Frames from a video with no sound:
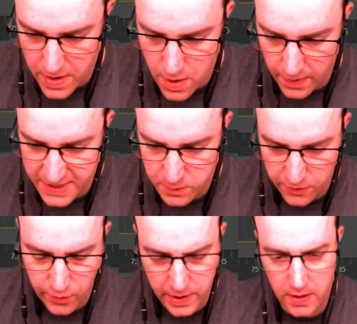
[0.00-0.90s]
nice
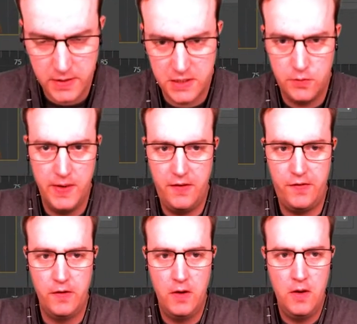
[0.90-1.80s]
with regards to
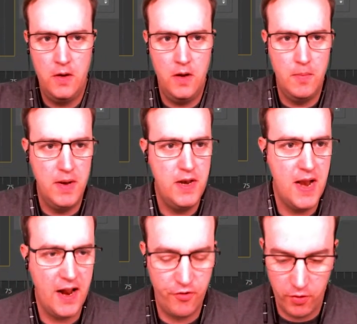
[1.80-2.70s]
its
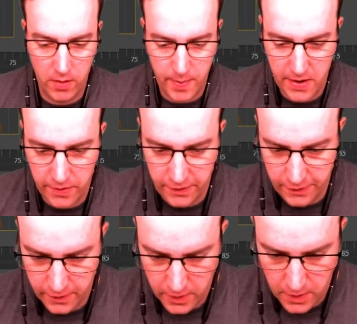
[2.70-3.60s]
natural
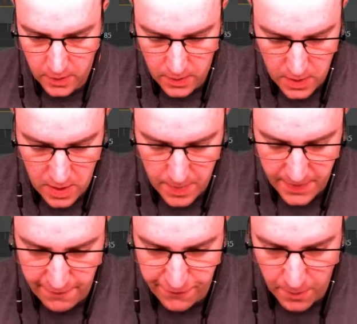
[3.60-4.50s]
appearance.
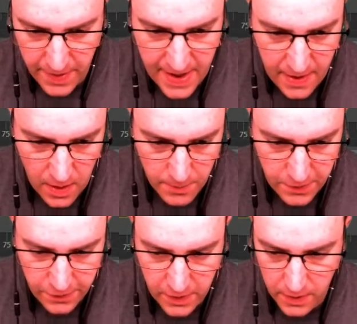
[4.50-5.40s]
And then from there, I'm
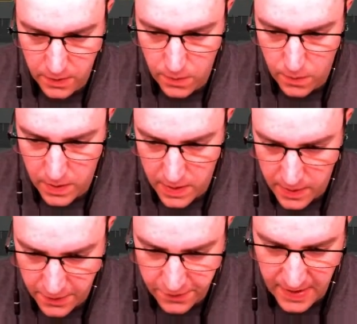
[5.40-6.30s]
just going
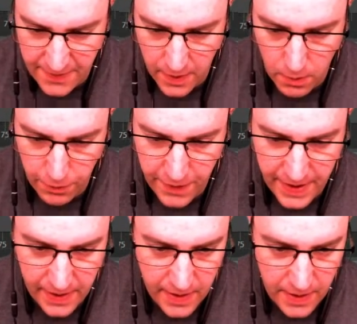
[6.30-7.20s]
to select the whole
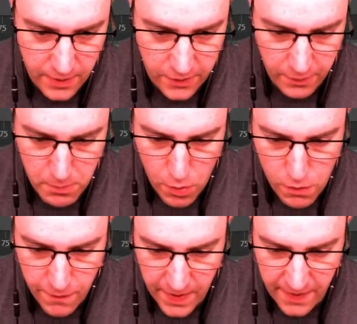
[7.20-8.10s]
thing and just
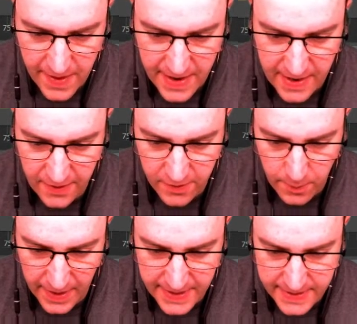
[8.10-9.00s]
move it then into
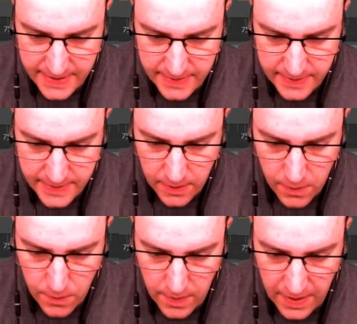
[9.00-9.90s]
place.
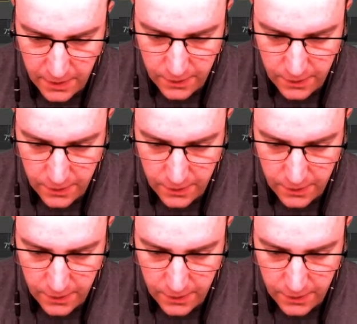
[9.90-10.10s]
So